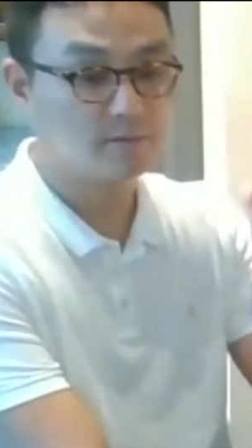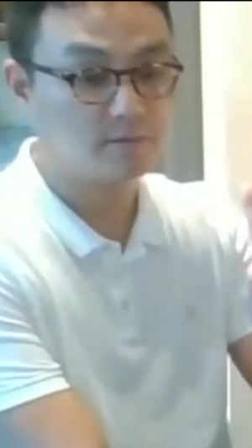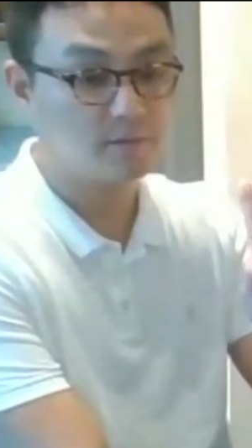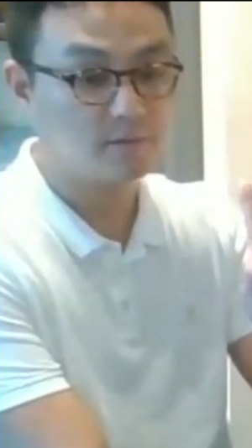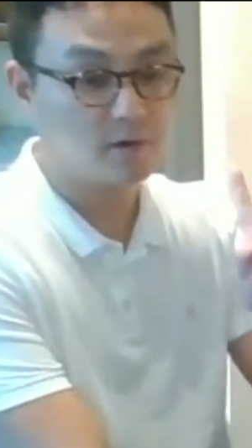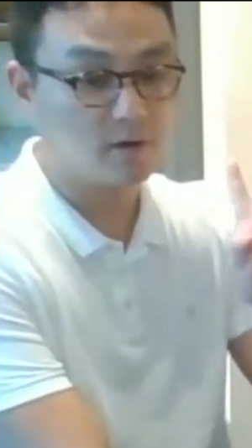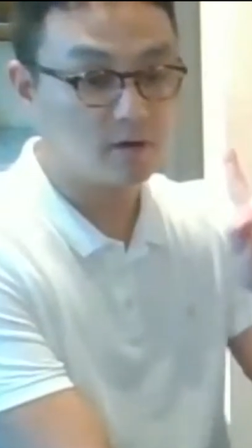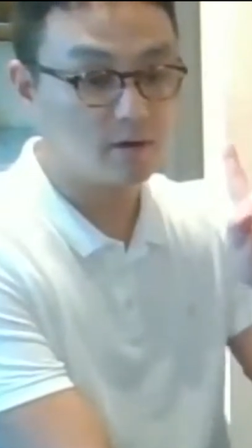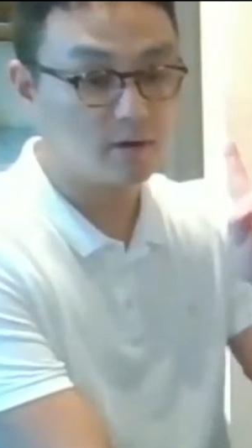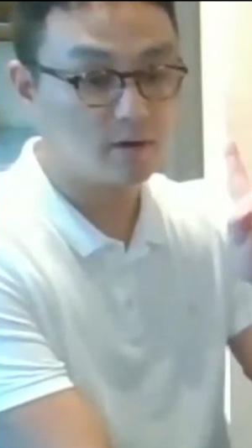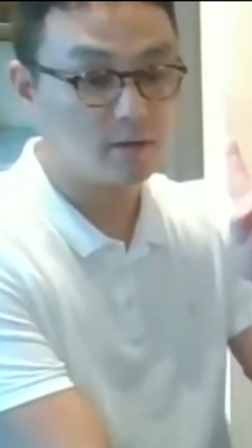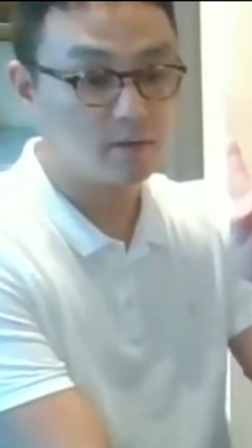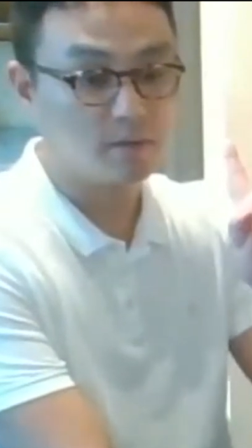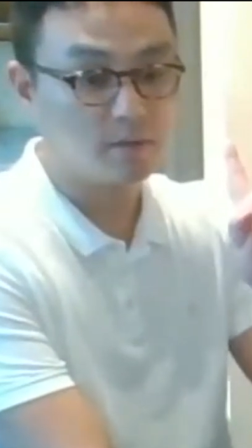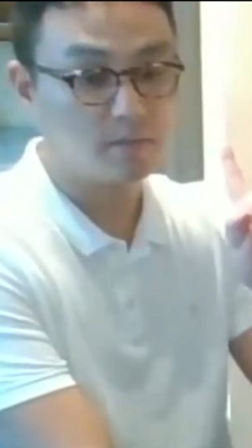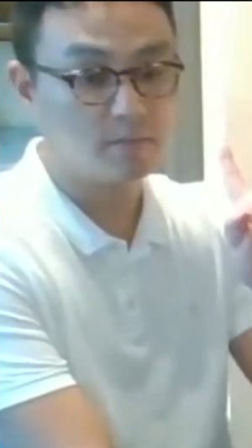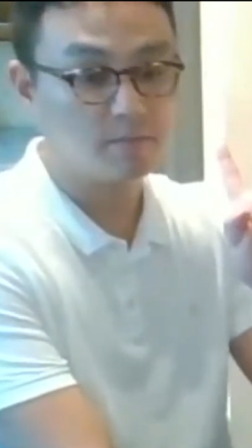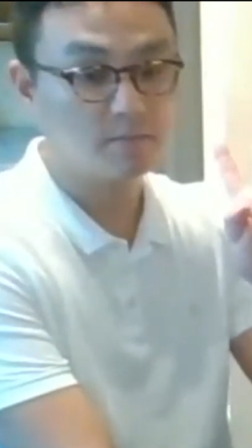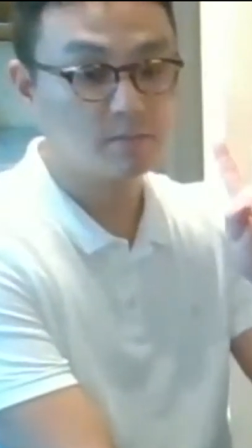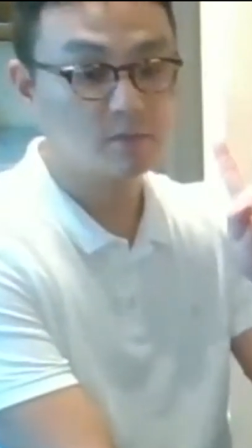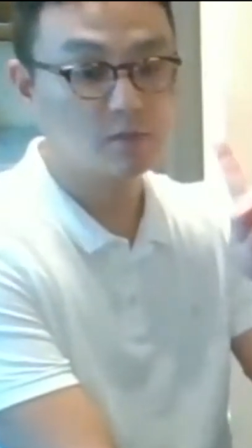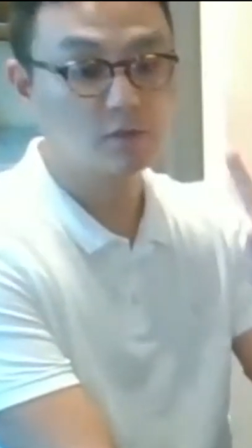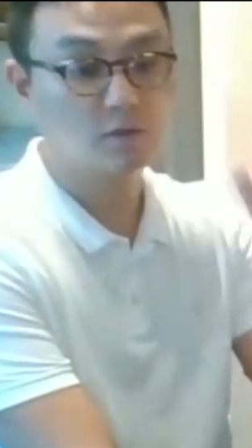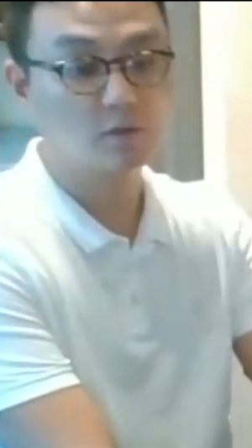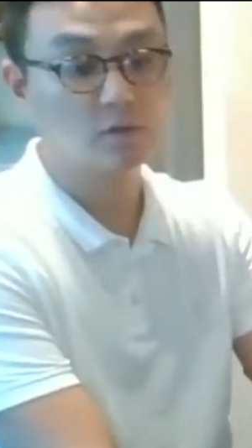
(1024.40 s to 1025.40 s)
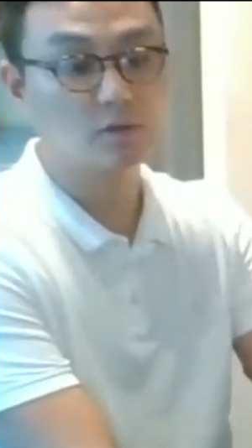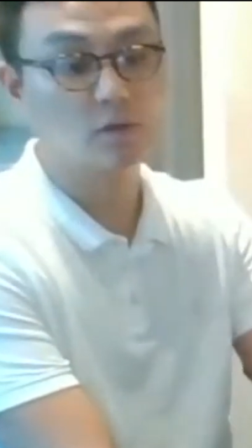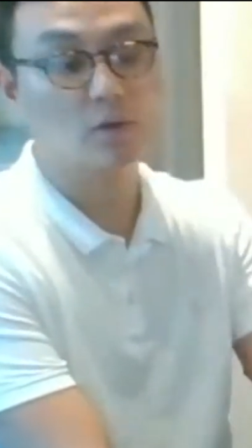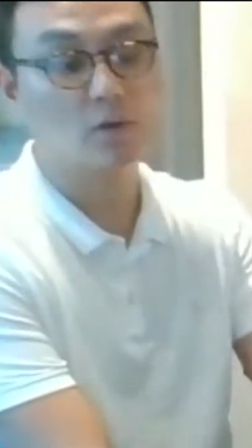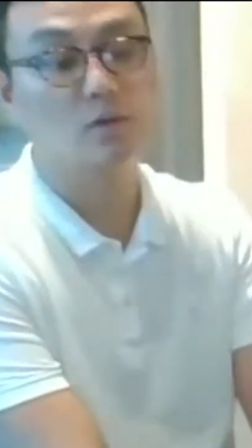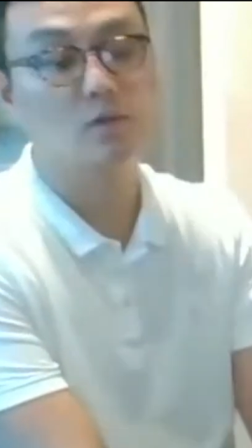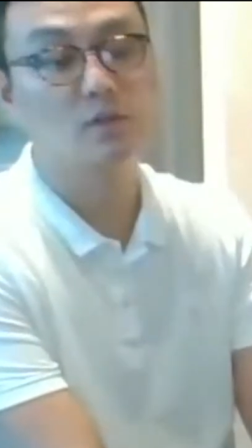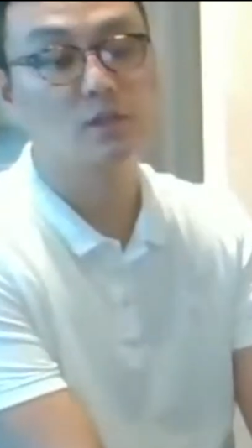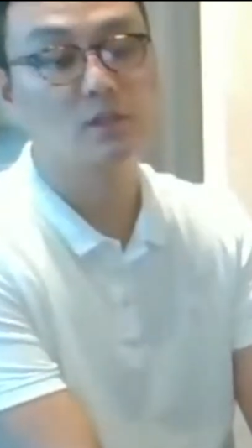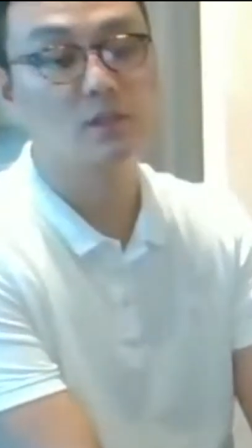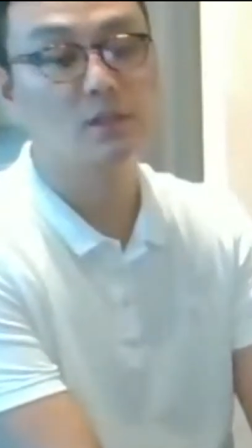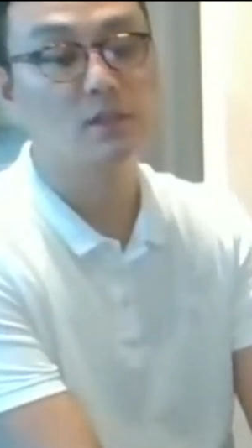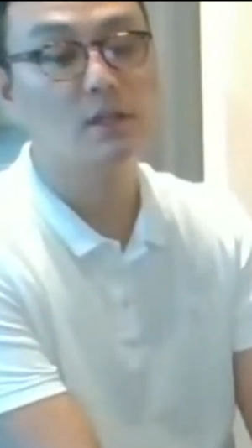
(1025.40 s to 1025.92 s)
from
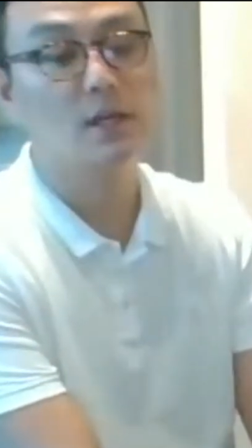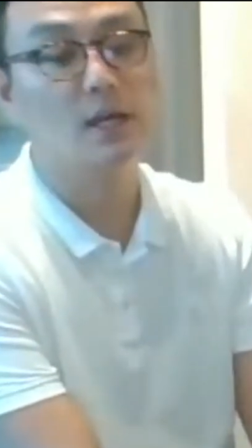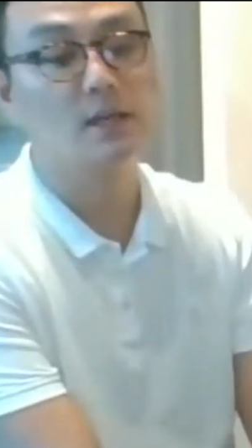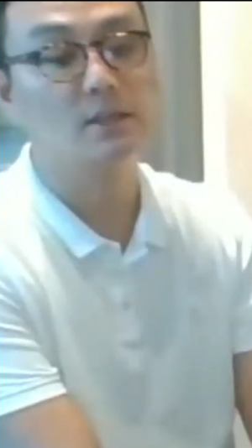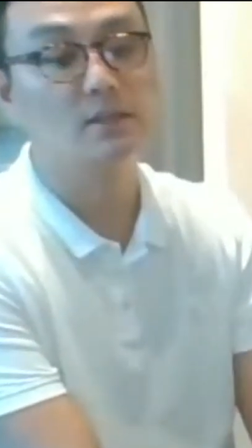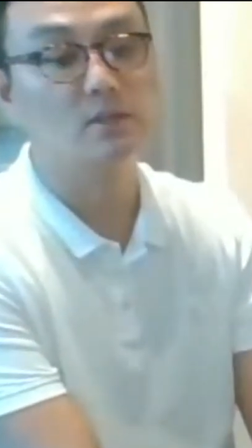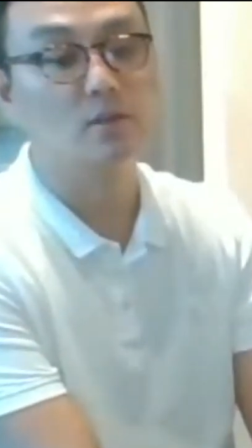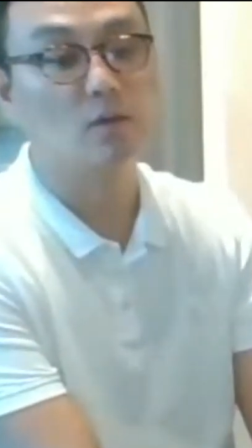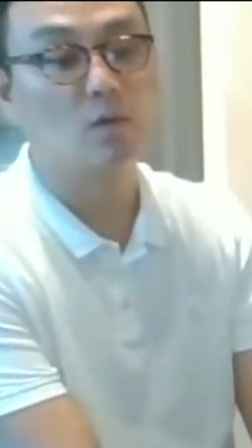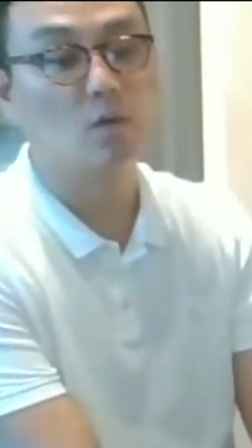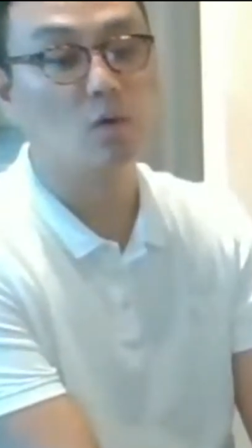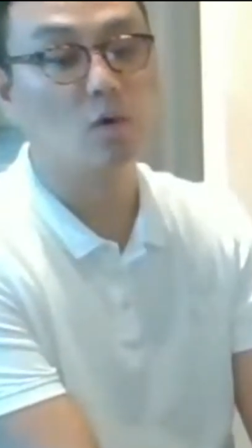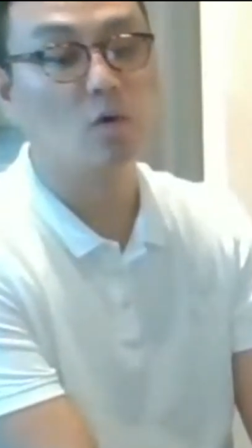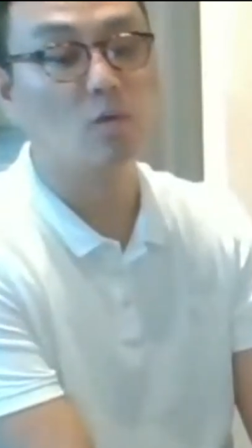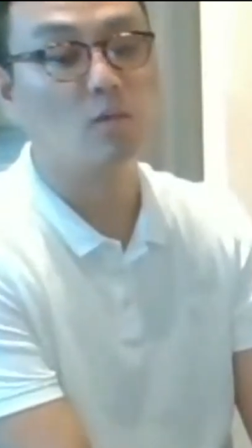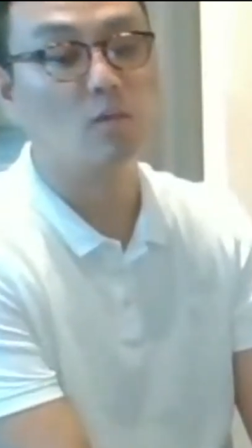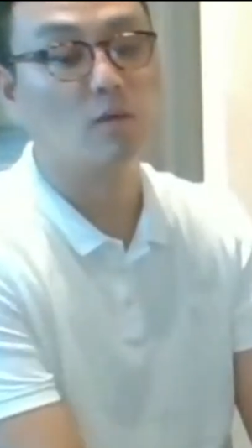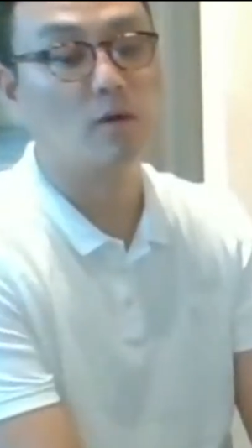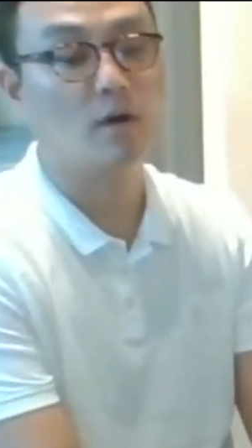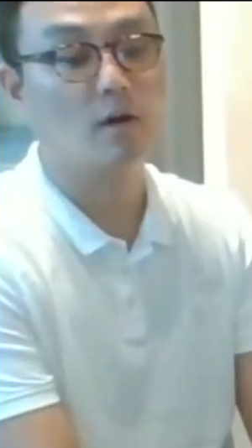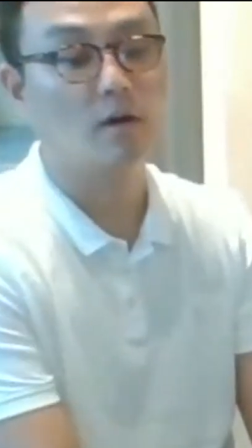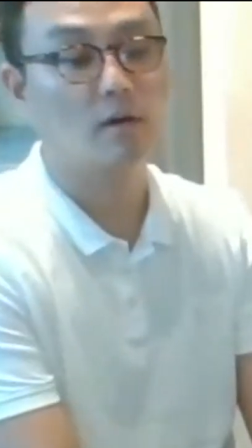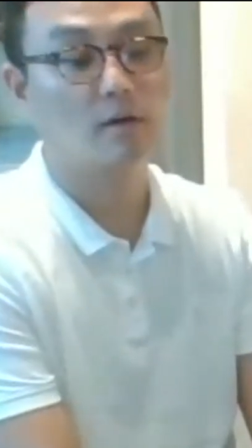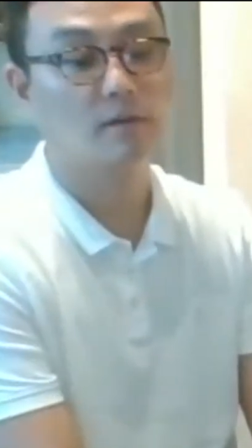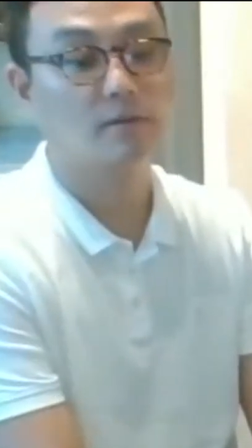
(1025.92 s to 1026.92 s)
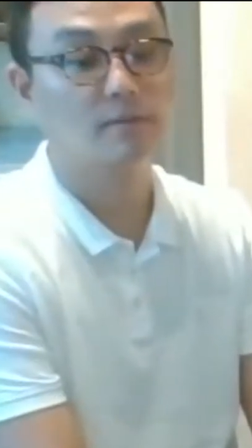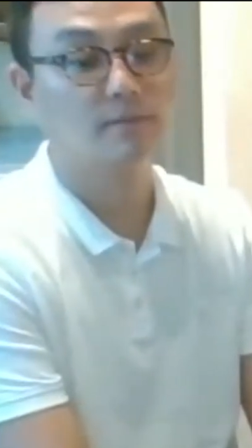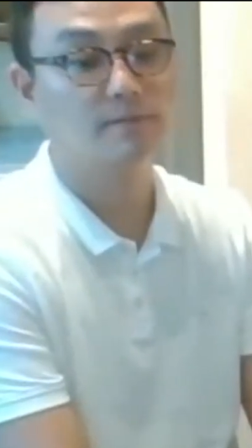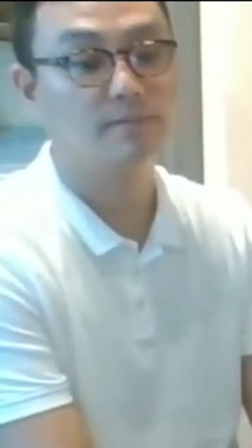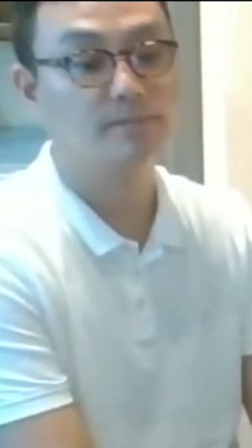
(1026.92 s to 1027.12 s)
Schoology as a homework,